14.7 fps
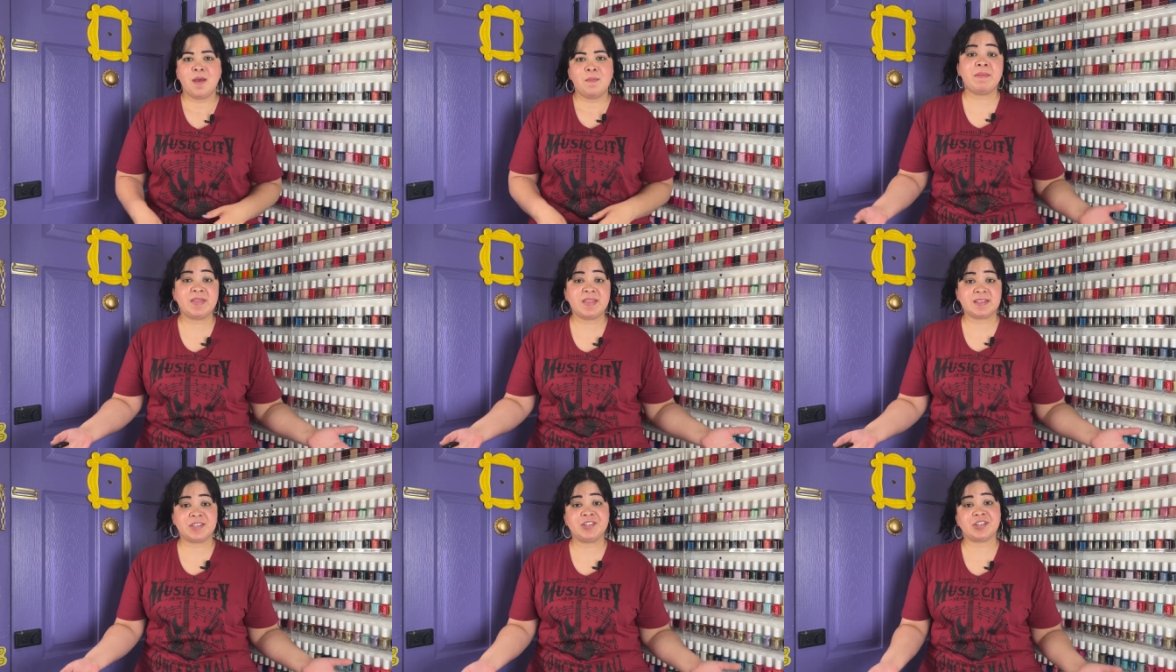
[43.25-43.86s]
maybe
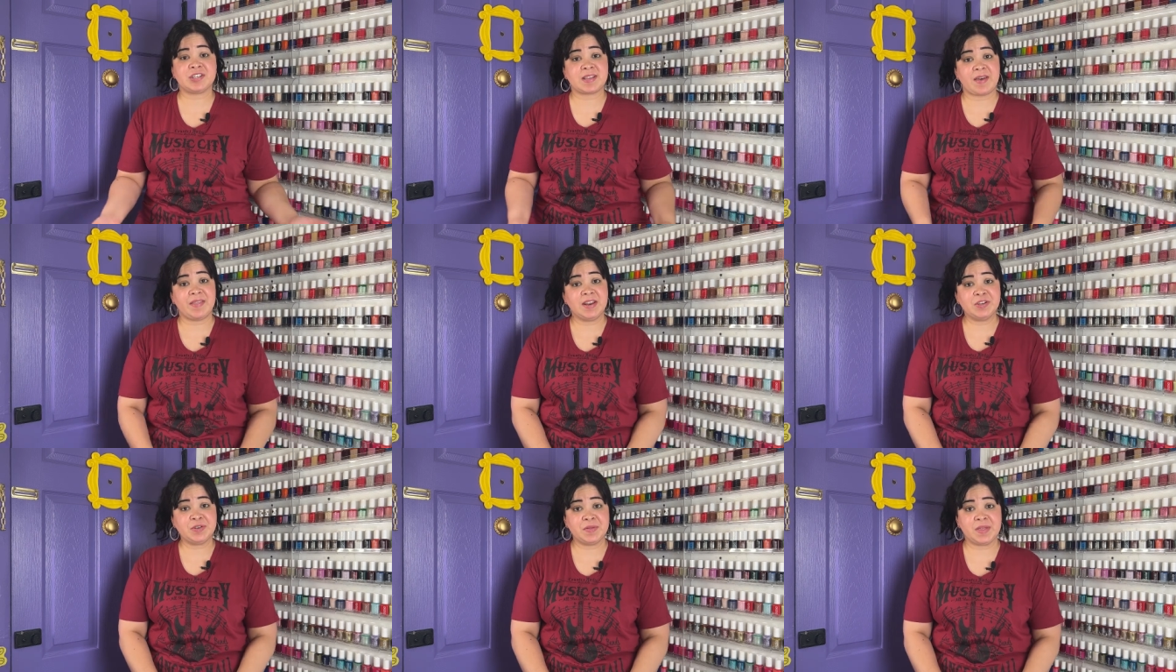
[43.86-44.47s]
this is just how
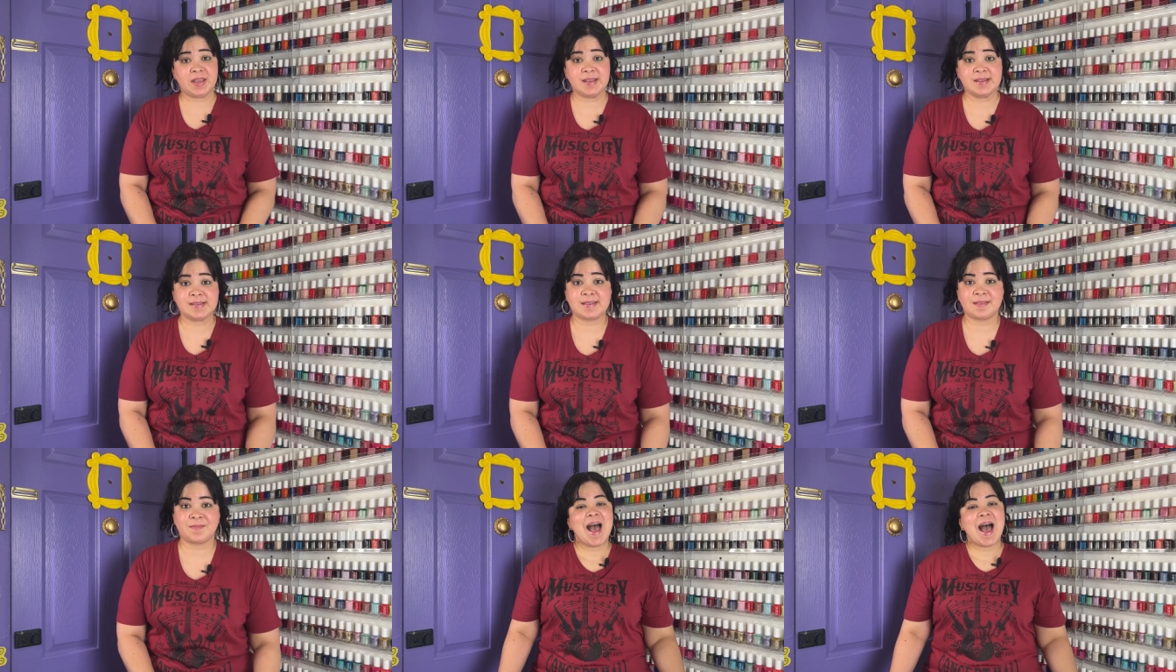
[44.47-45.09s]
they do
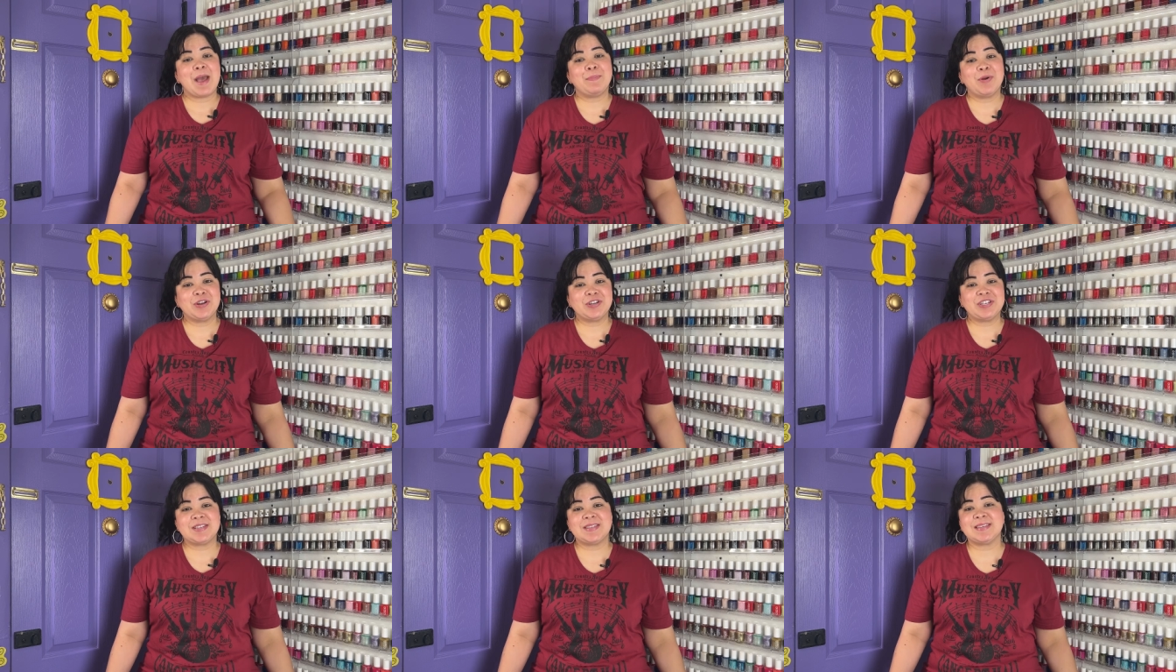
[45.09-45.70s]
things. I
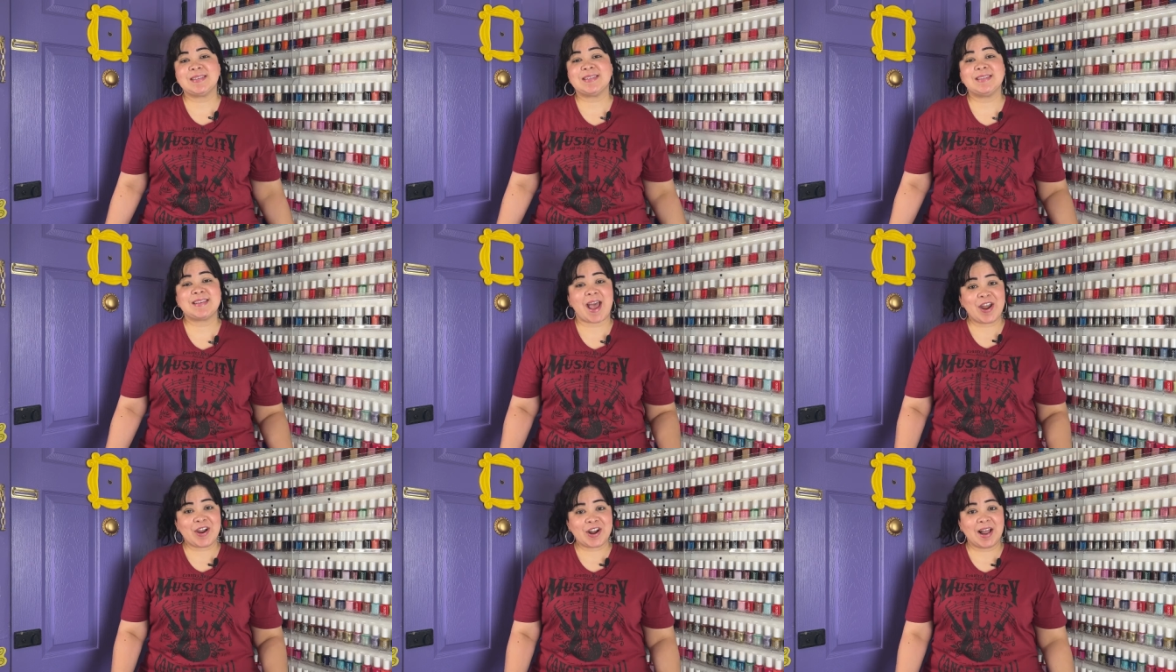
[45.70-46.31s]
purchased this
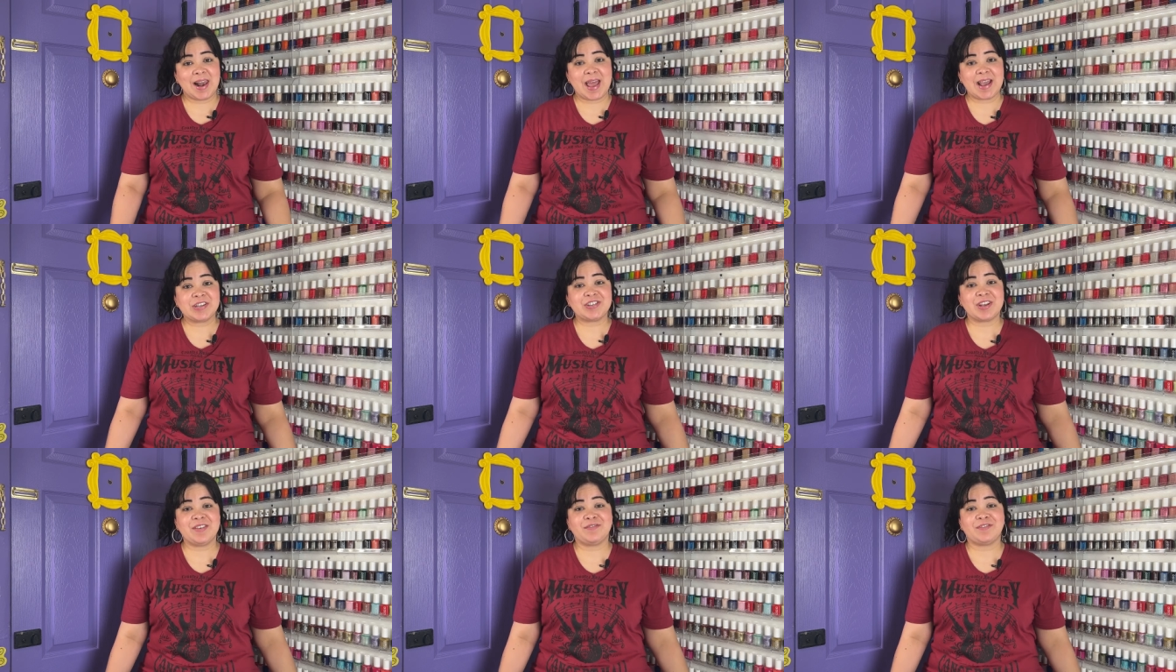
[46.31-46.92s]
entire
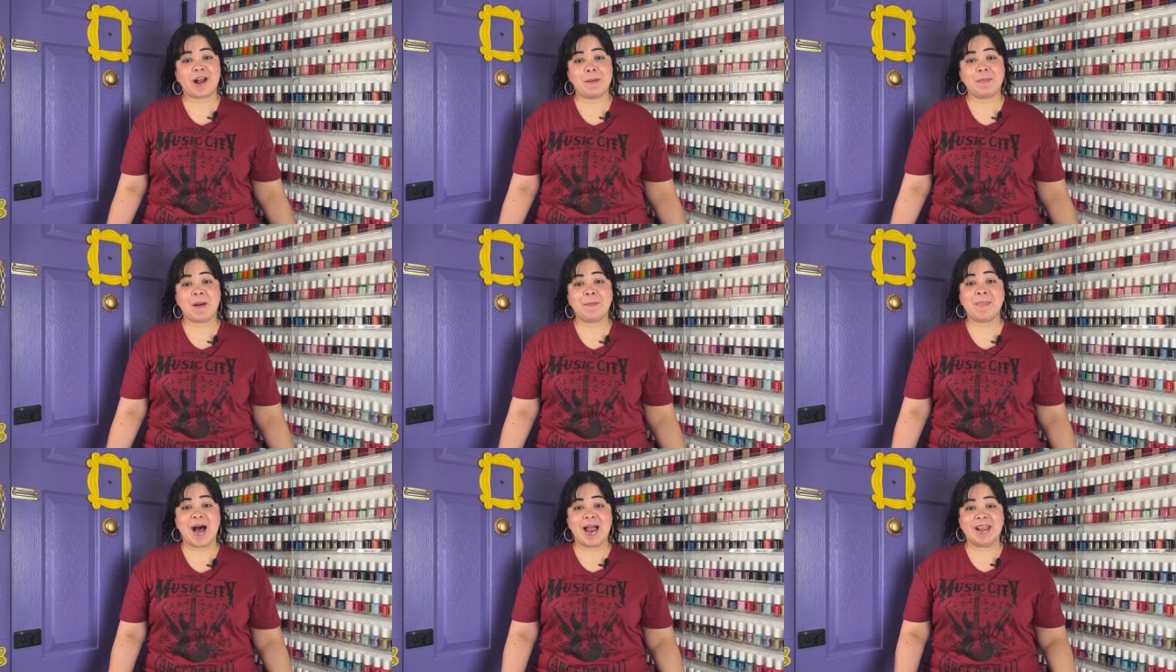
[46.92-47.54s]
collection from
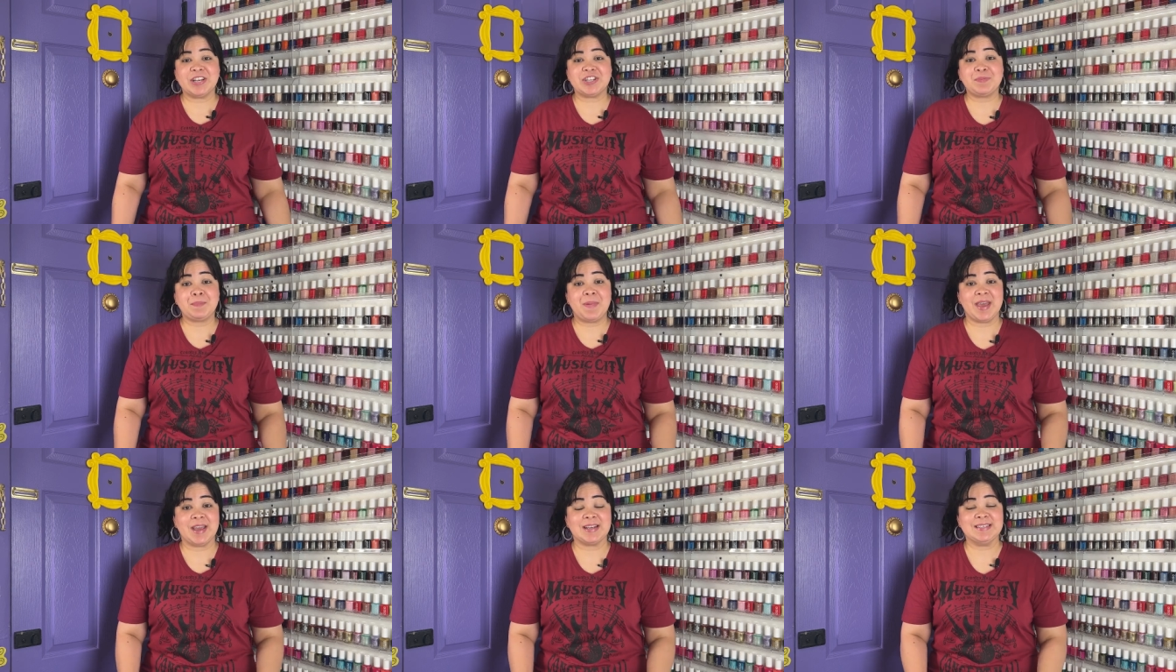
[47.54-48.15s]

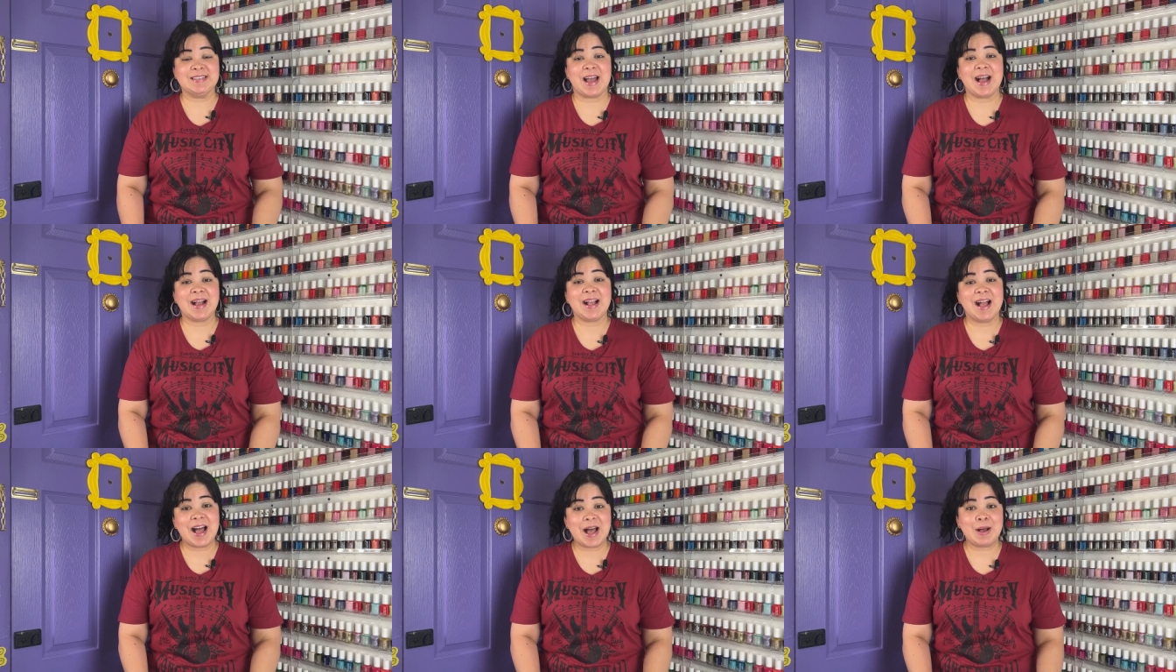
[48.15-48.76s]

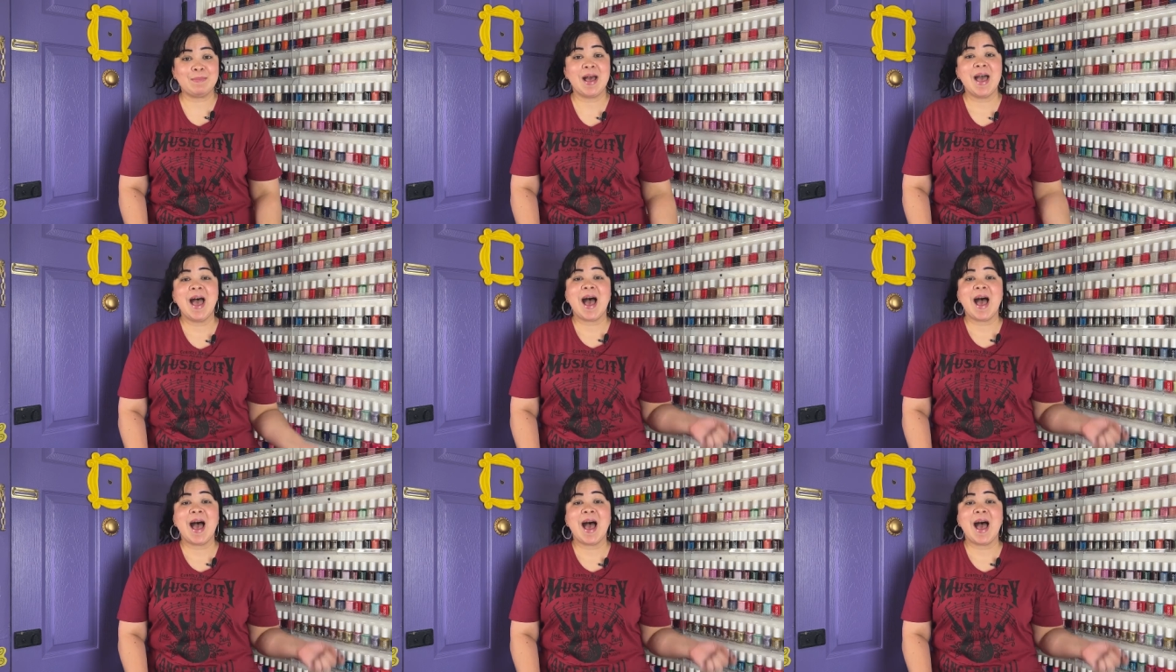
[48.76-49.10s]
polishpick.com.